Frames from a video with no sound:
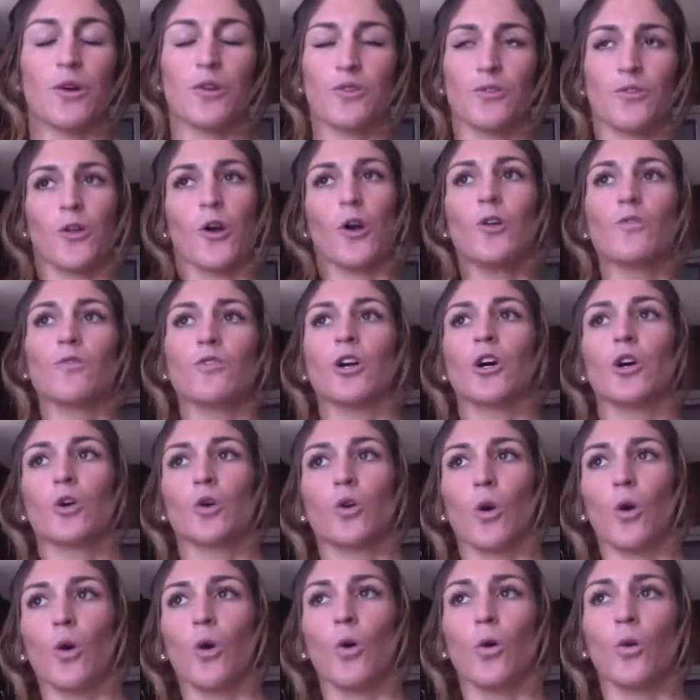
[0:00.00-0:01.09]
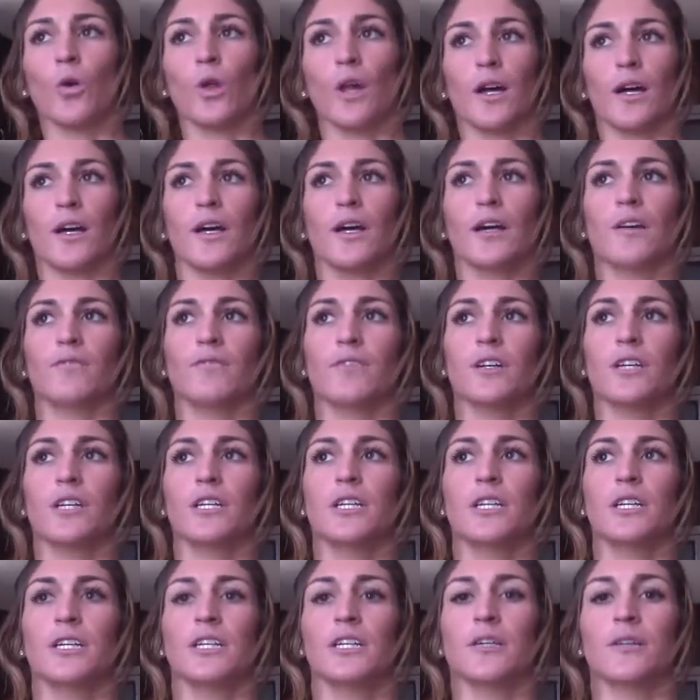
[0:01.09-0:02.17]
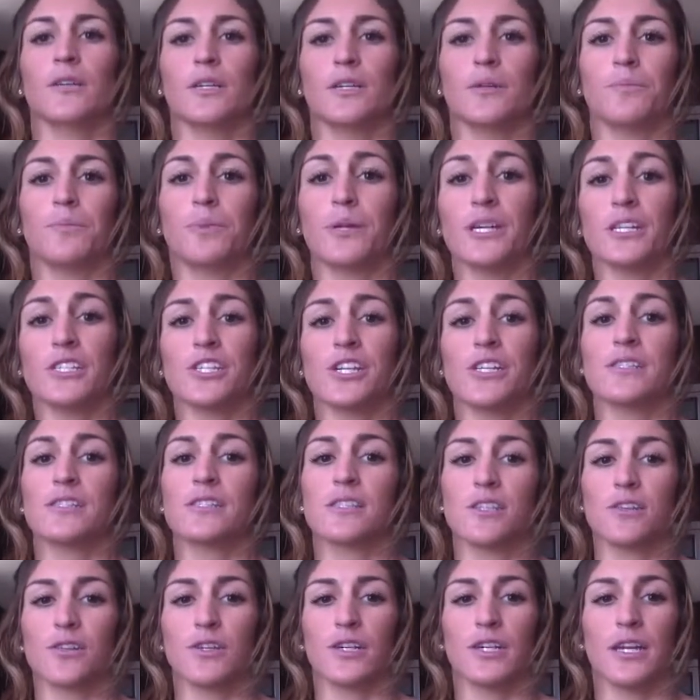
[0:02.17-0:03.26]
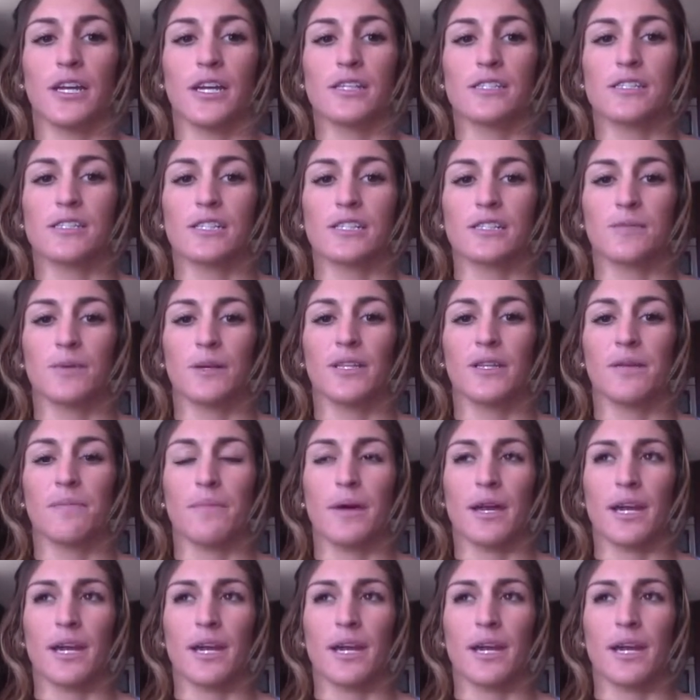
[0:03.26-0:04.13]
the overall goal of Piaget's theory is to explain the